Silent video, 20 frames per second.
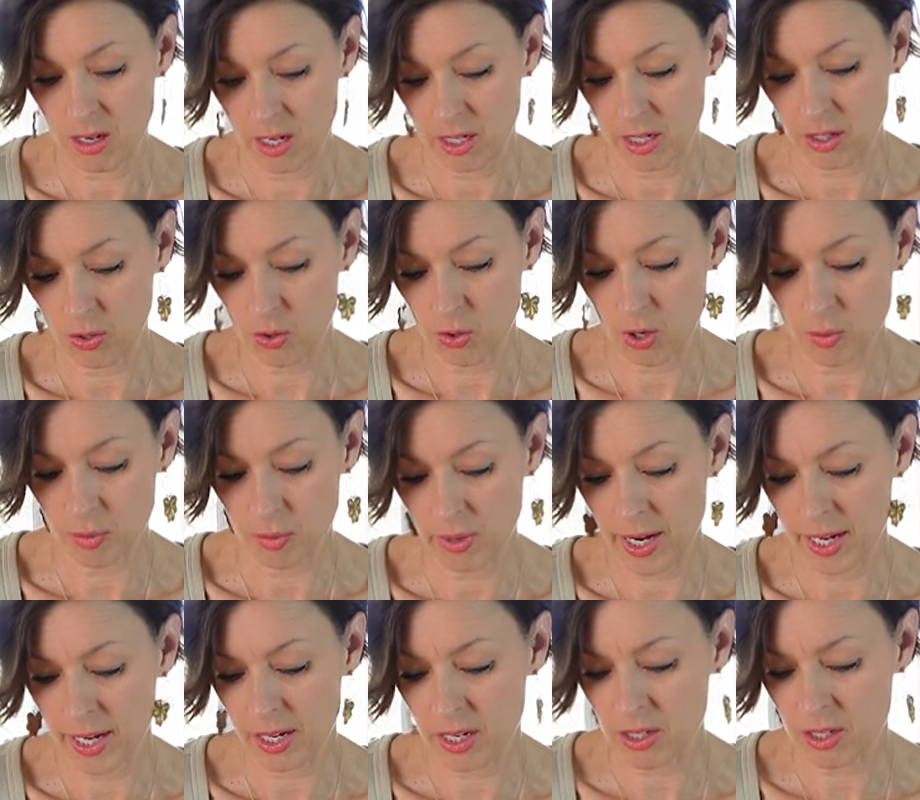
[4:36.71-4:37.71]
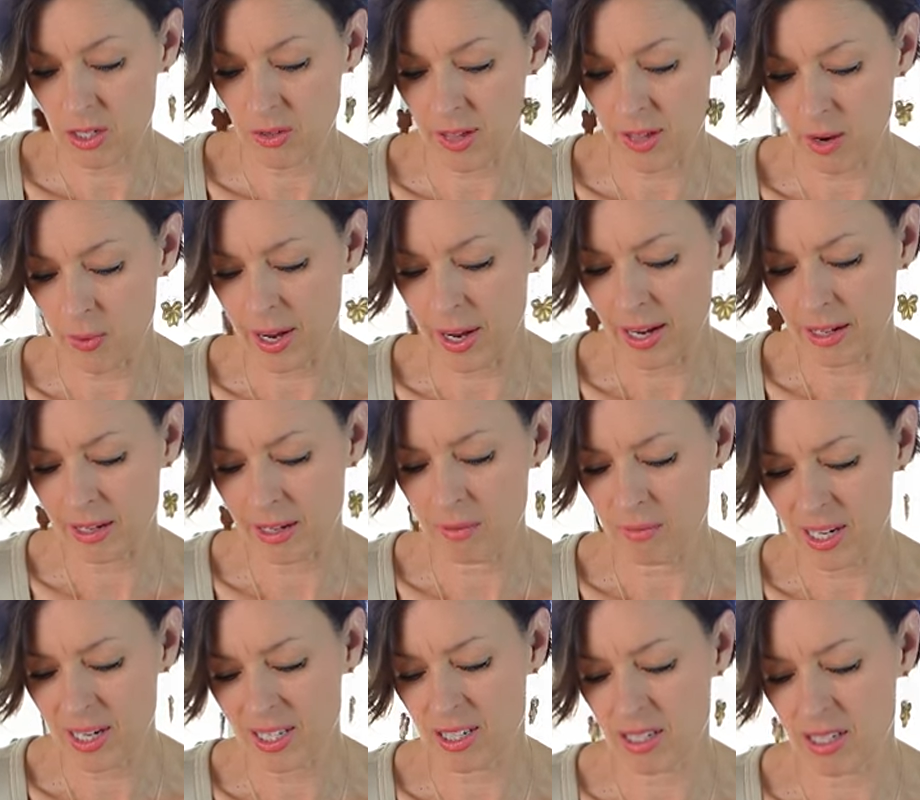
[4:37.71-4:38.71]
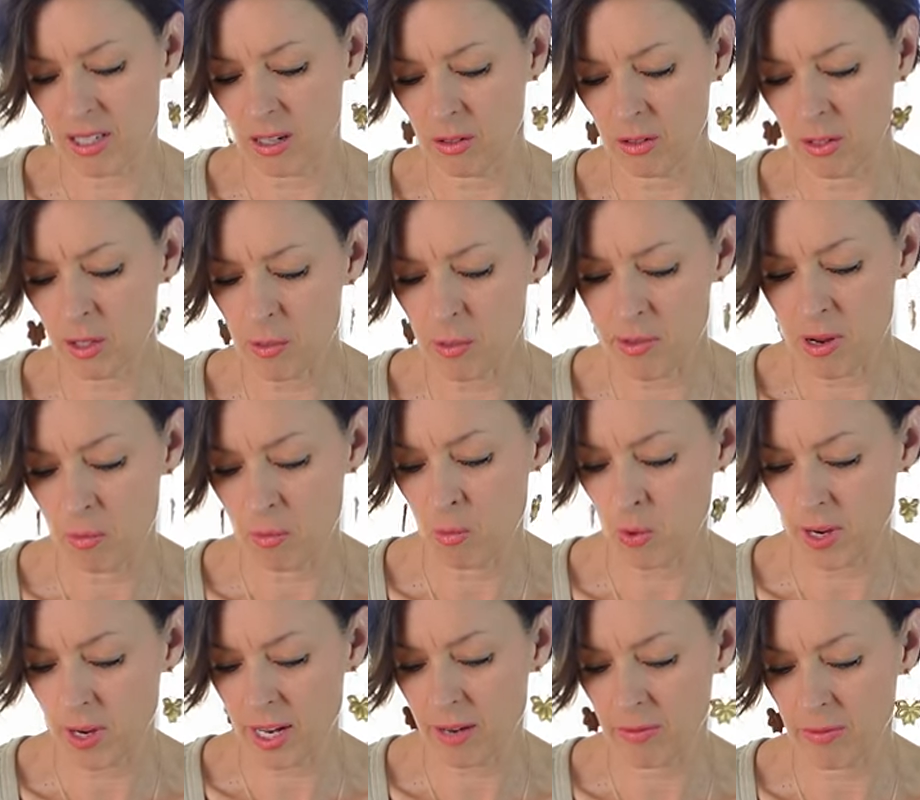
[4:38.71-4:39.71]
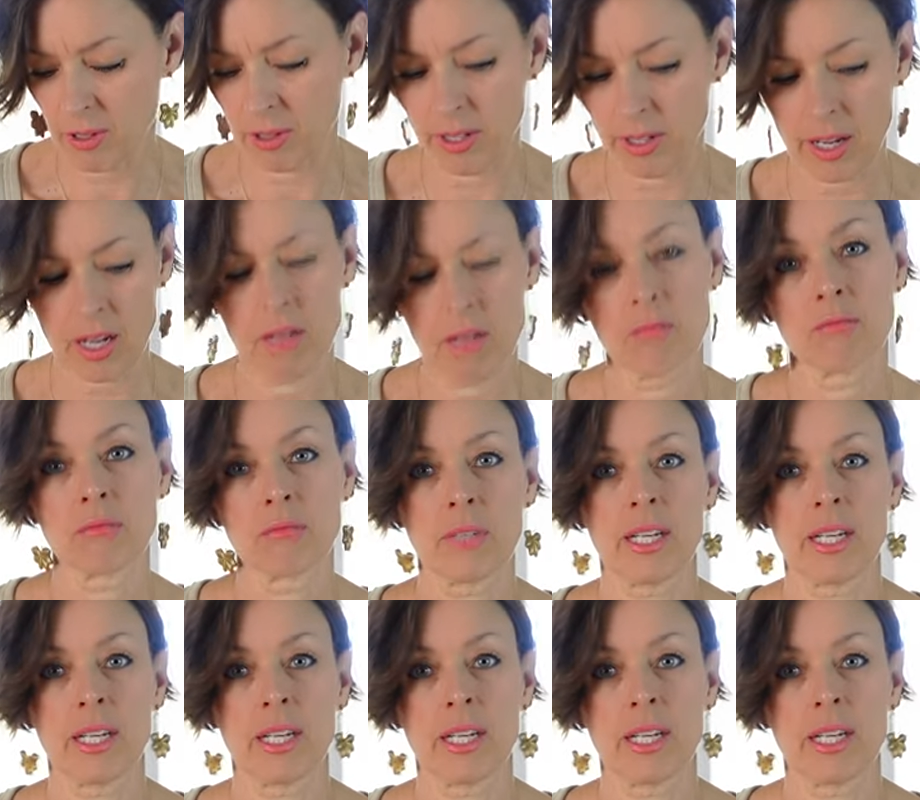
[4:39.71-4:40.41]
and incorporated so that way it mixes a little bit more evenly